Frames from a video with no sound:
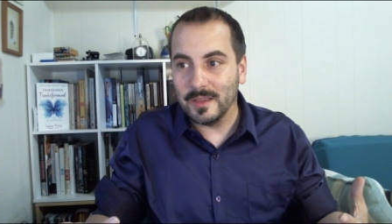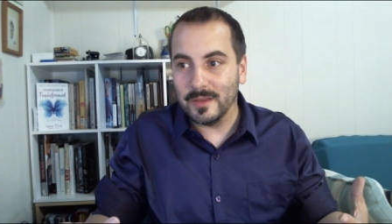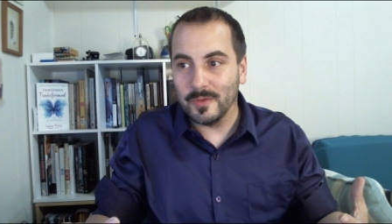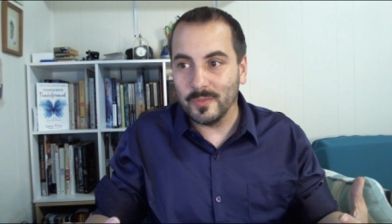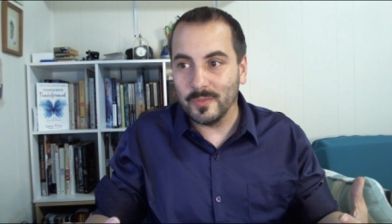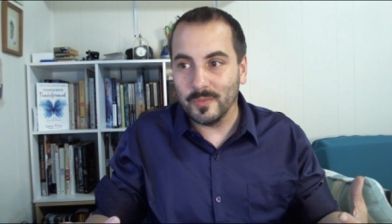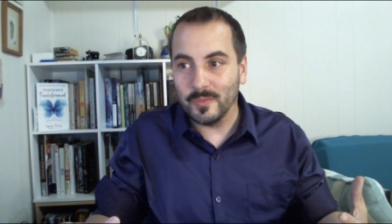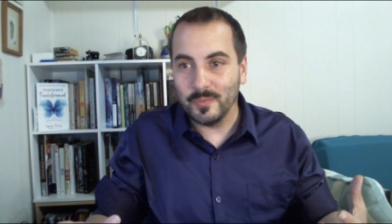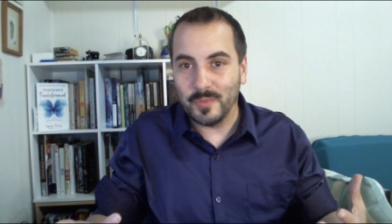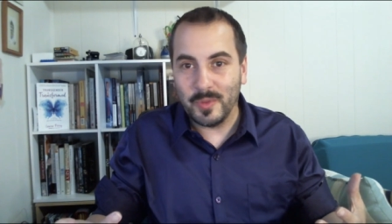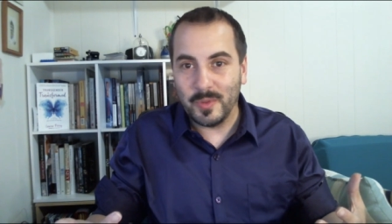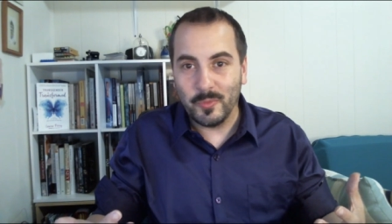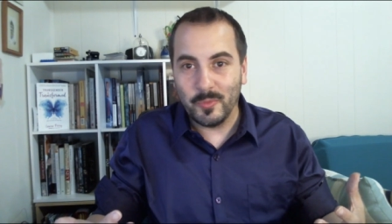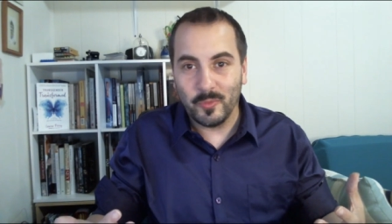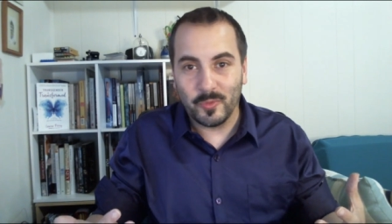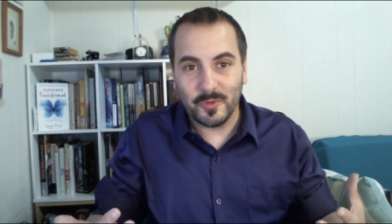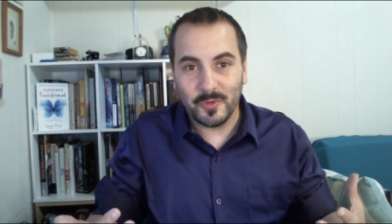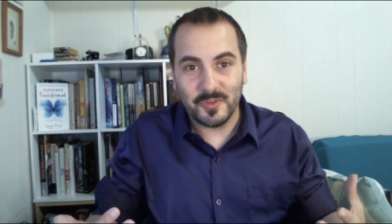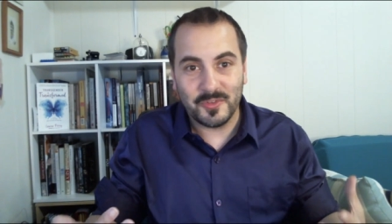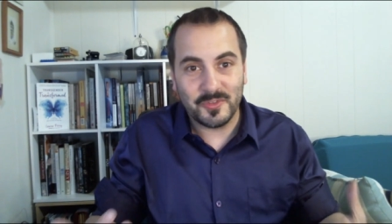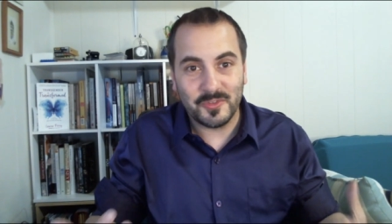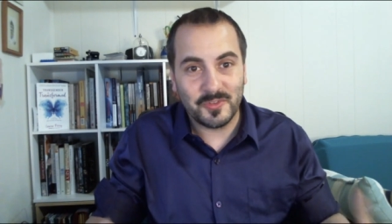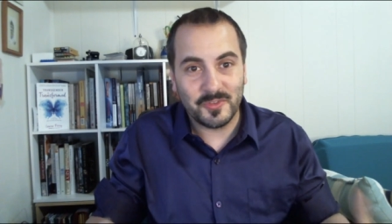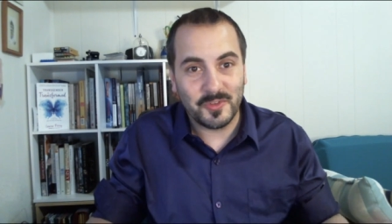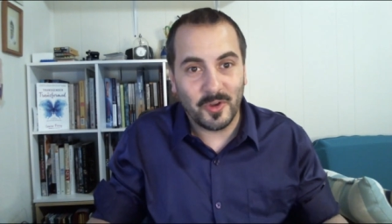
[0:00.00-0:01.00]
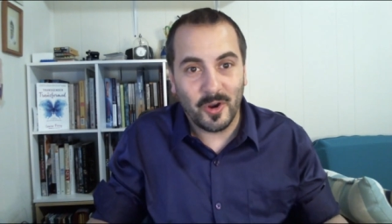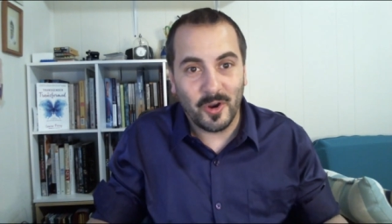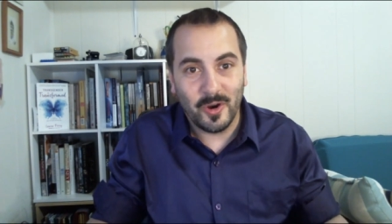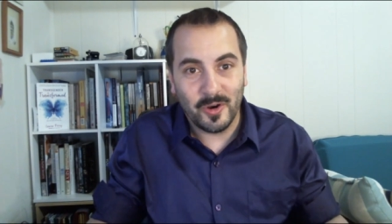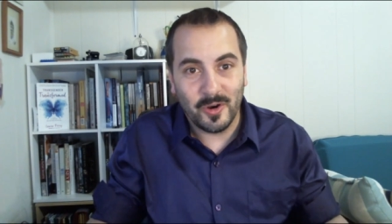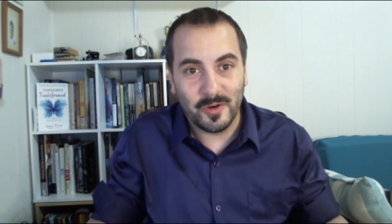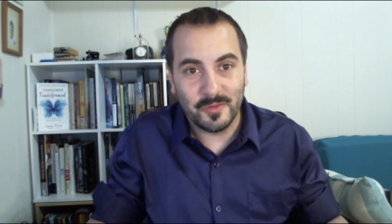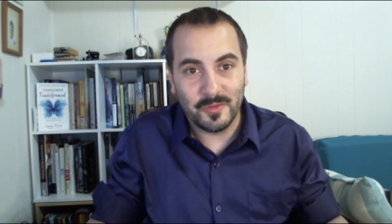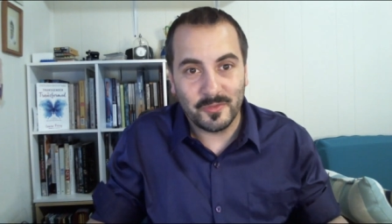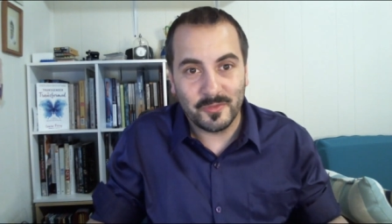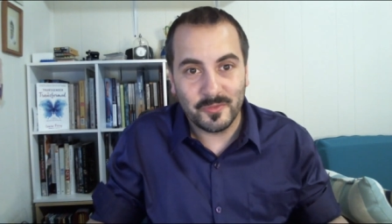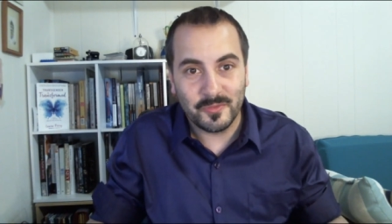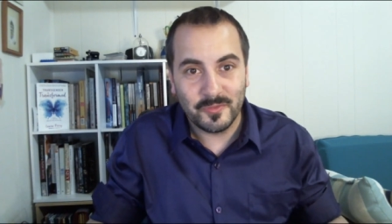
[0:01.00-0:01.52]
people were
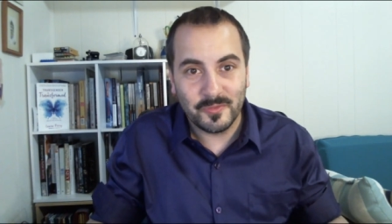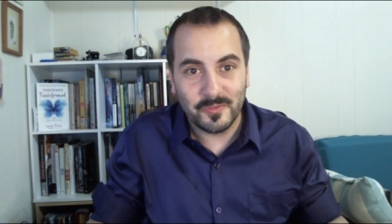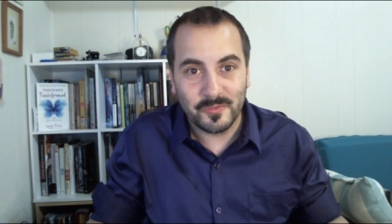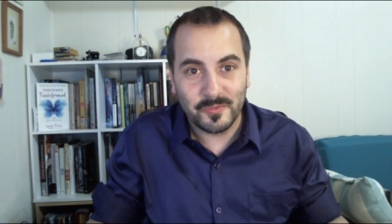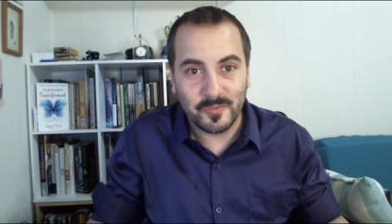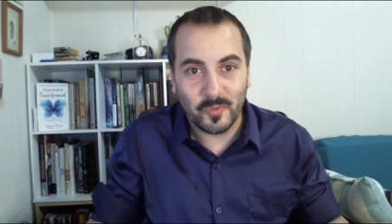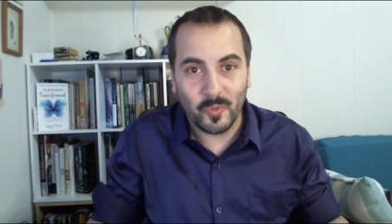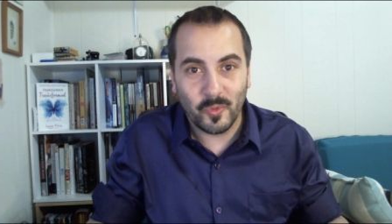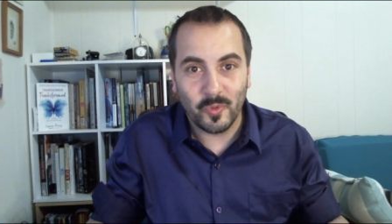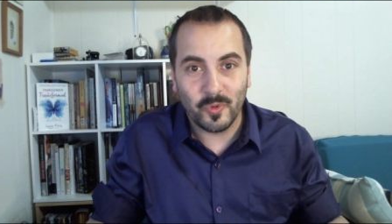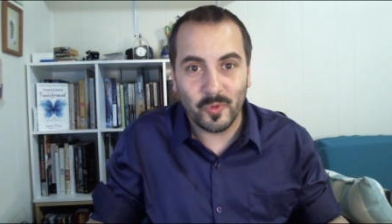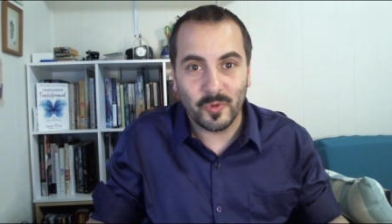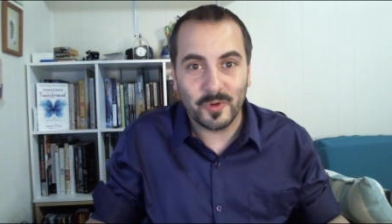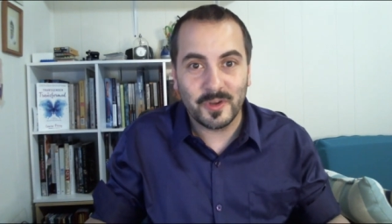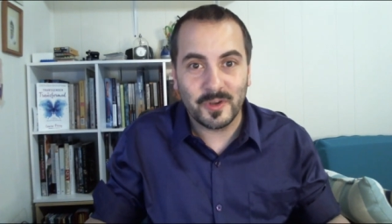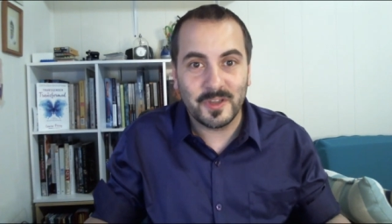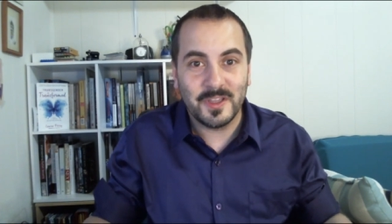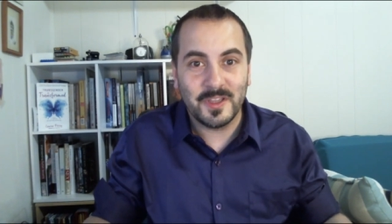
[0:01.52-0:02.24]
starved for